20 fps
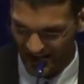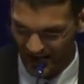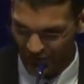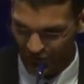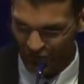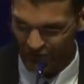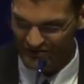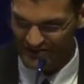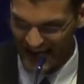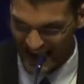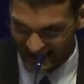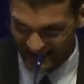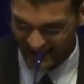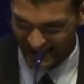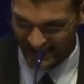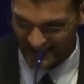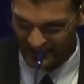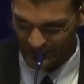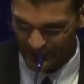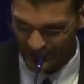for
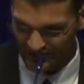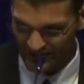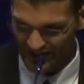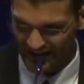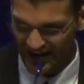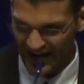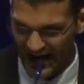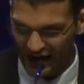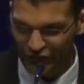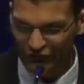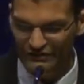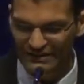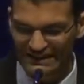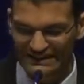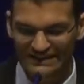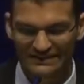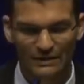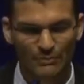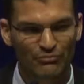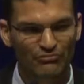decades because it
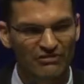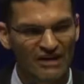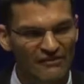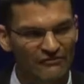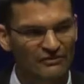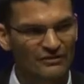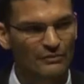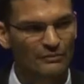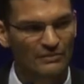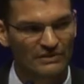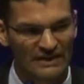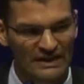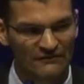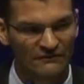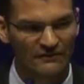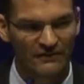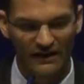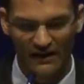contradicted the prevalent belief